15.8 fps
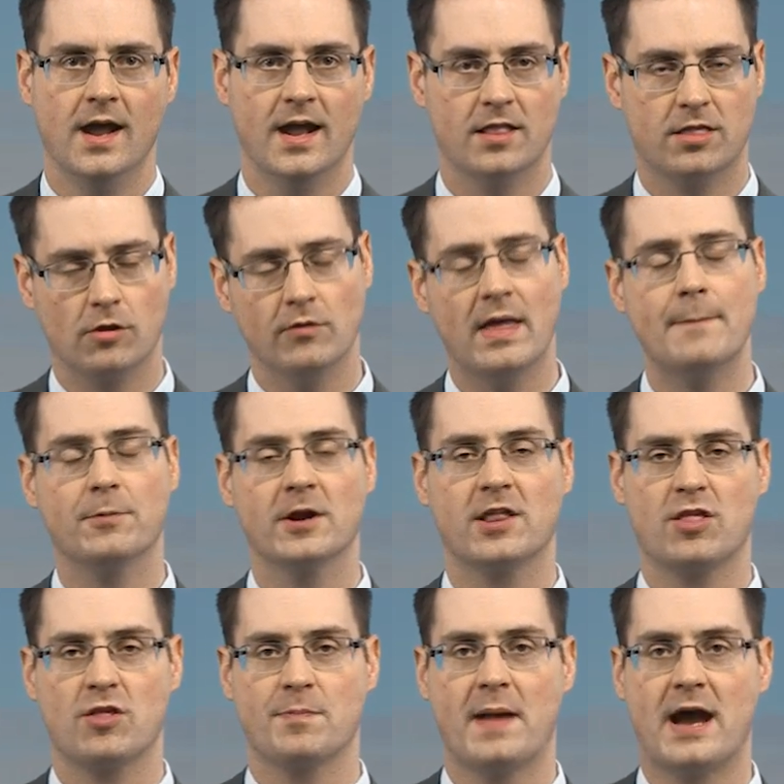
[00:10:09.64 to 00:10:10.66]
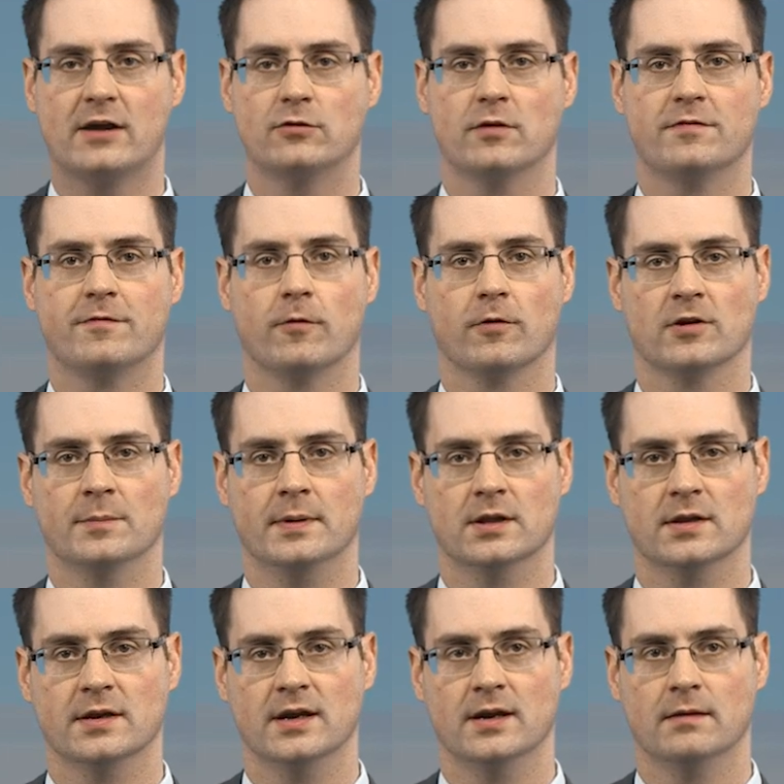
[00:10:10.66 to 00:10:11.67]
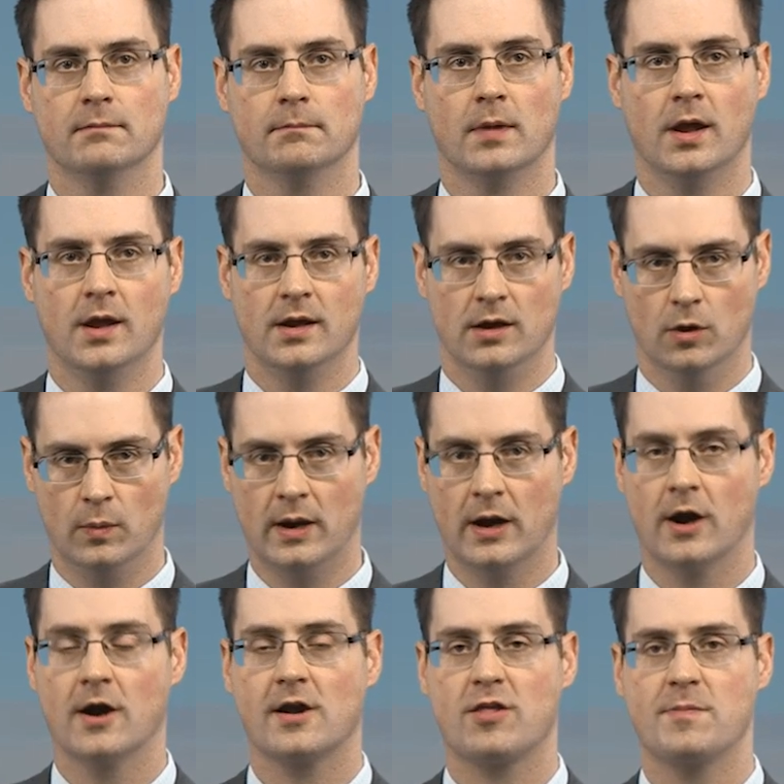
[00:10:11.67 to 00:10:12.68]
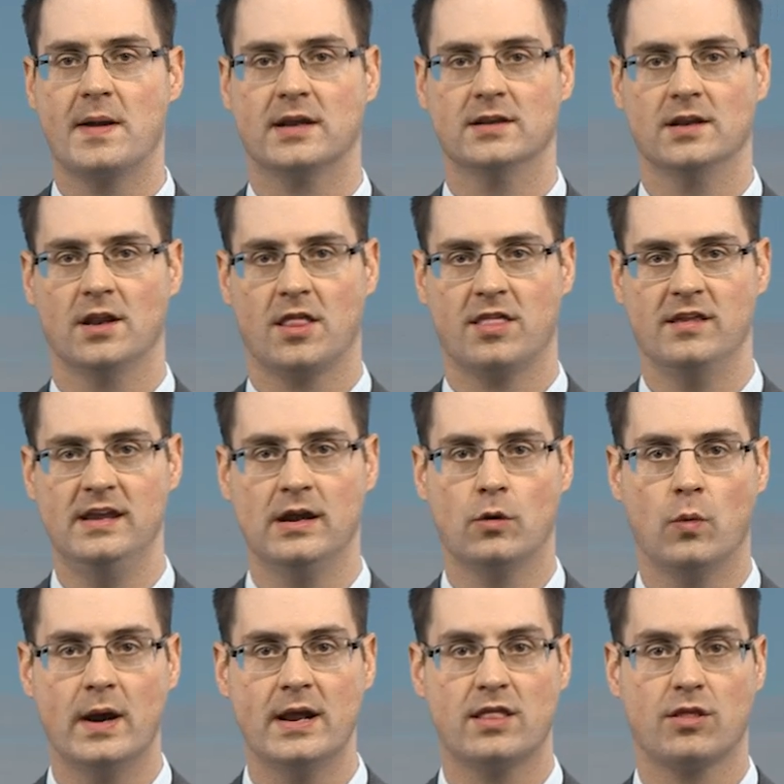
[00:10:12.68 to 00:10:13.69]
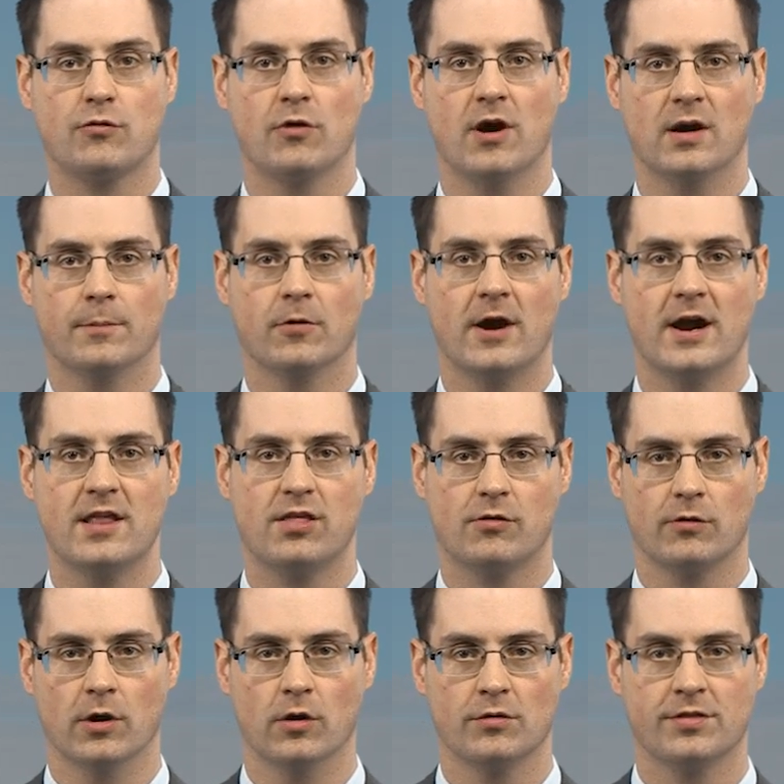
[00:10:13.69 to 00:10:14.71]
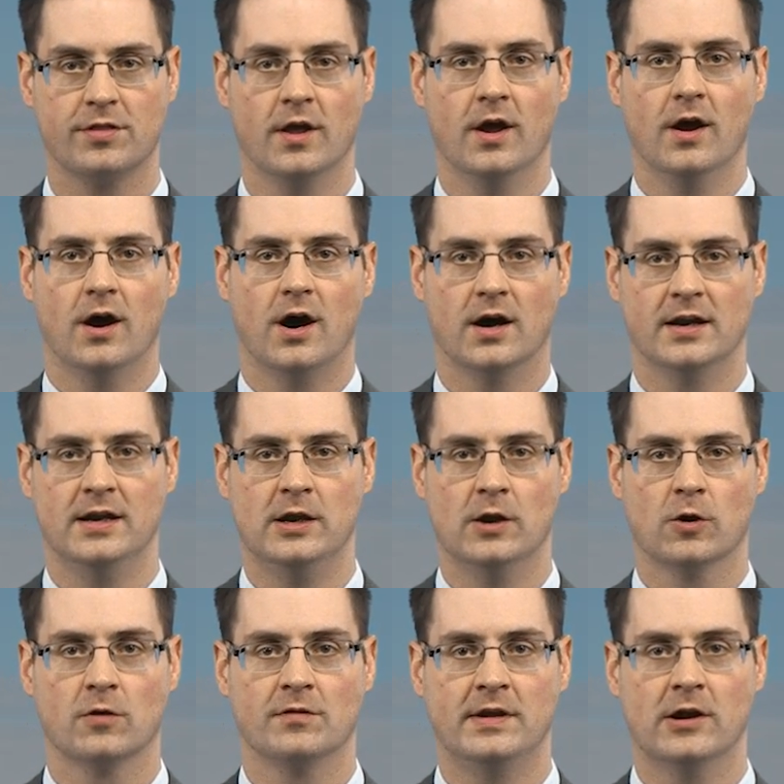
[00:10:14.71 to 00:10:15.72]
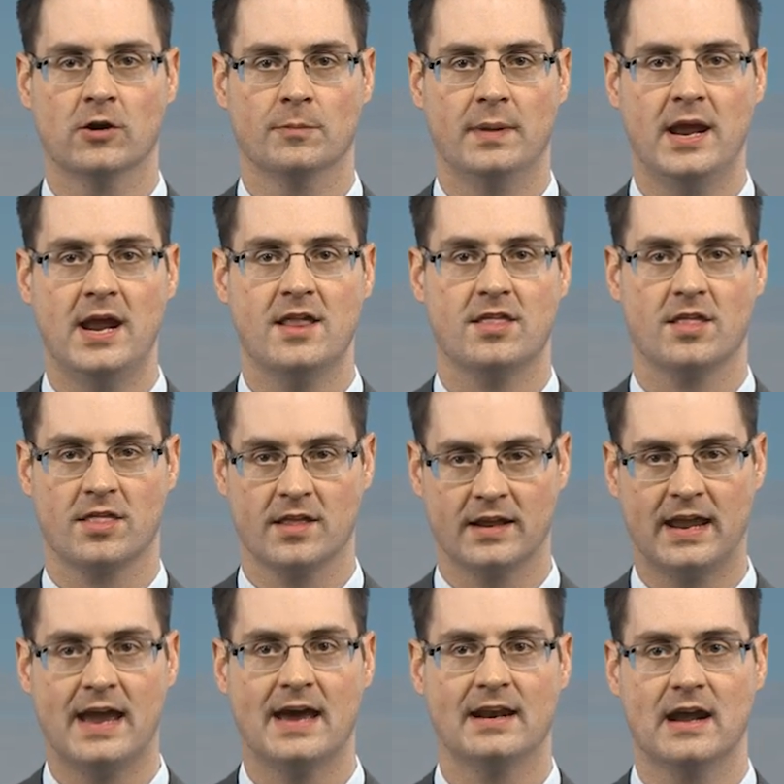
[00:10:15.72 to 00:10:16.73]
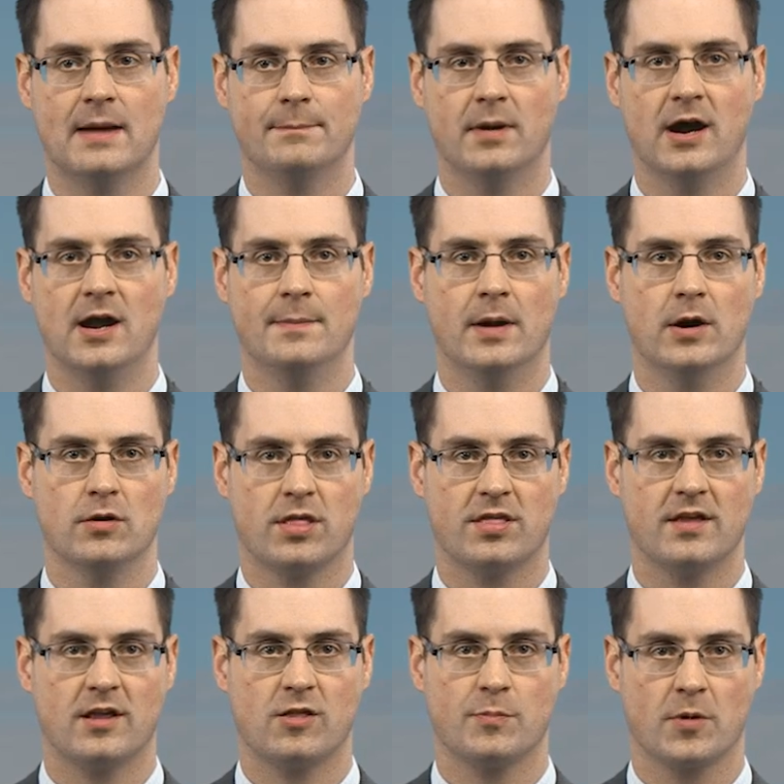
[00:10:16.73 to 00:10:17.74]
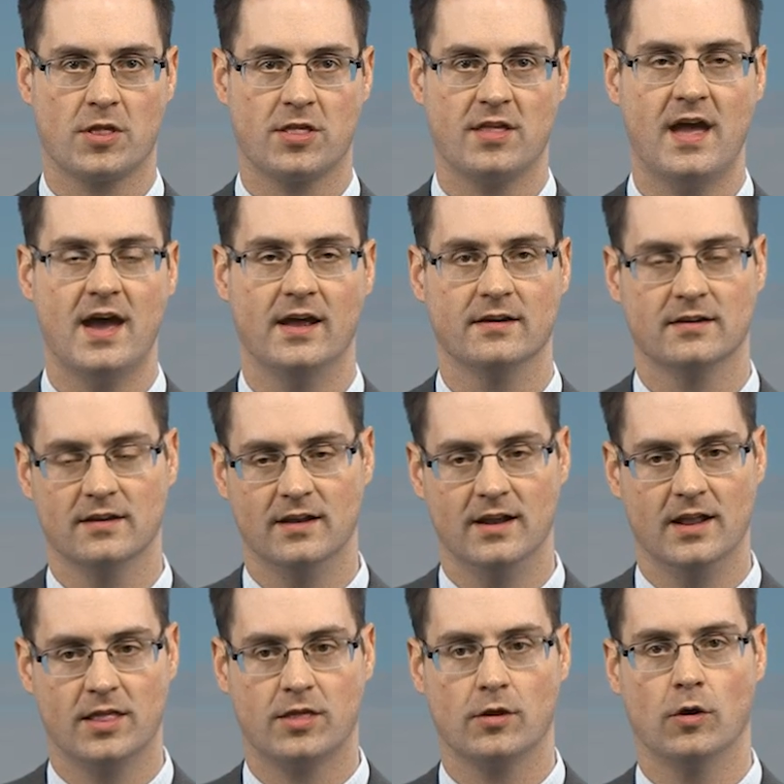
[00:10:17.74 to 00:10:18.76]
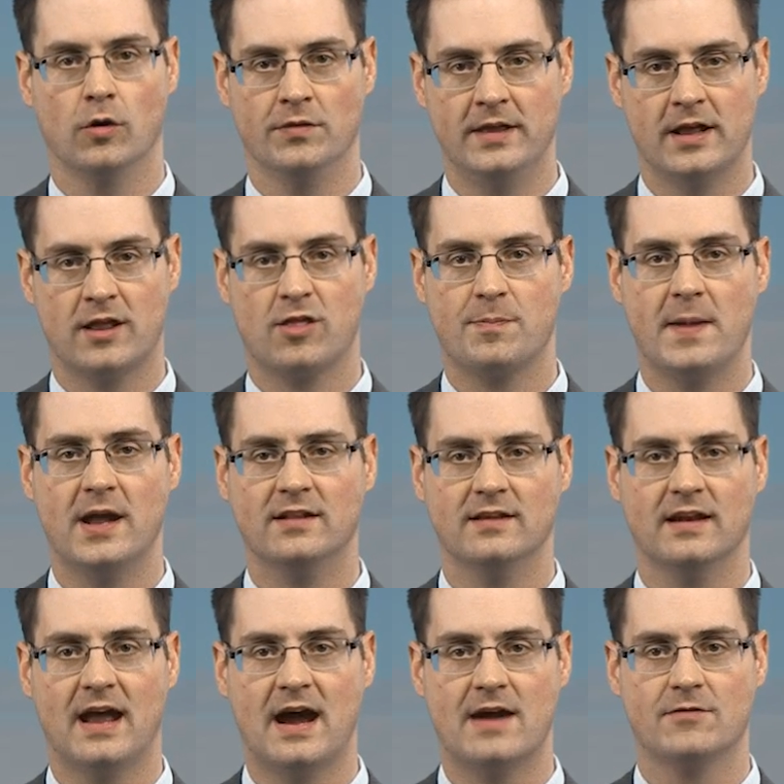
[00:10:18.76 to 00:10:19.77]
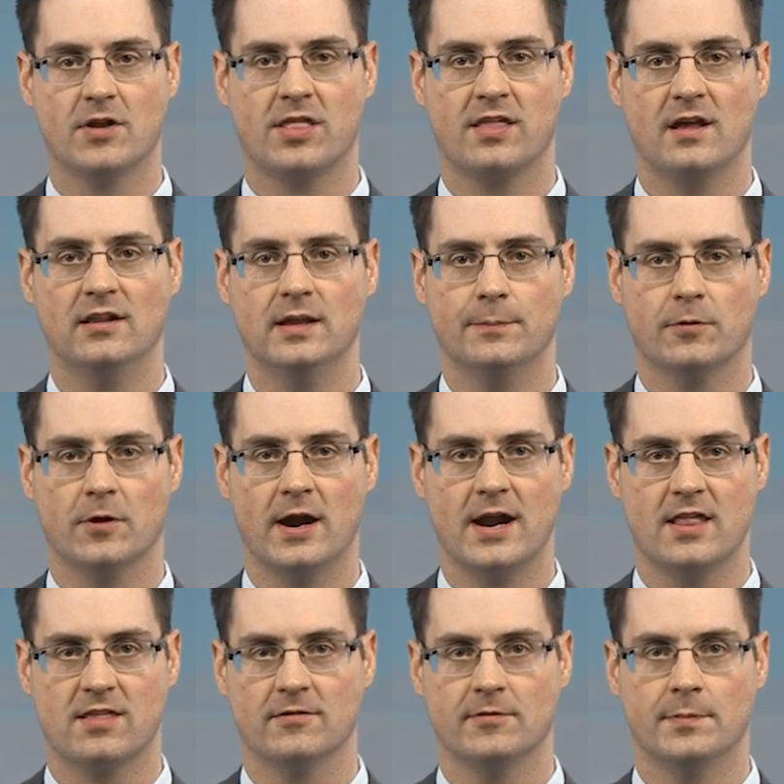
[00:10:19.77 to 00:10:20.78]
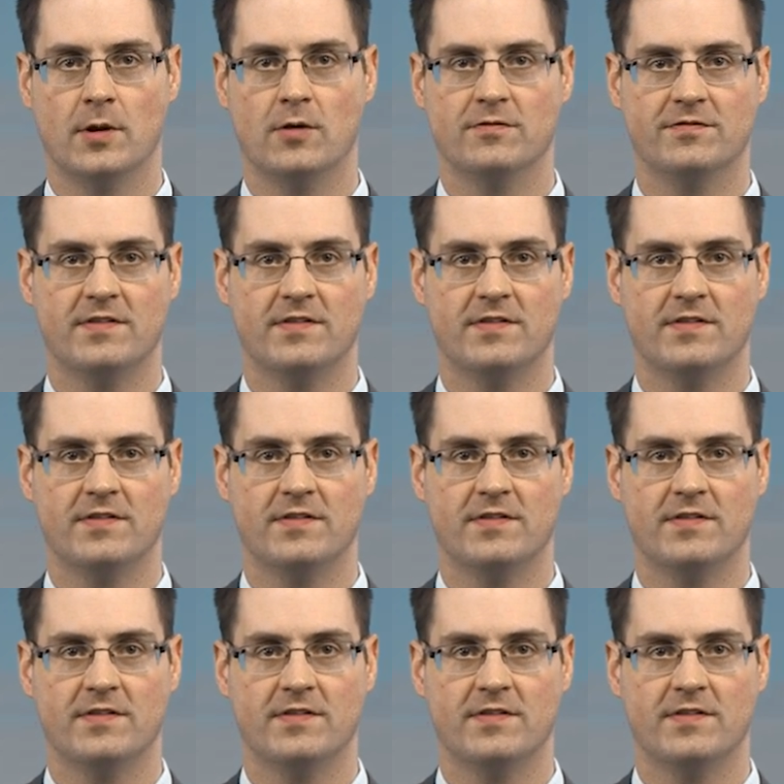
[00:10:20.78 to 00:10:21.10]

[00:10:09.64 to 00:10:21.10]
And so that brings us back to affordability. We are expecting to see quite strong price growth on a year-over-year basis, again up by about 6%. And so the expected average selling price of about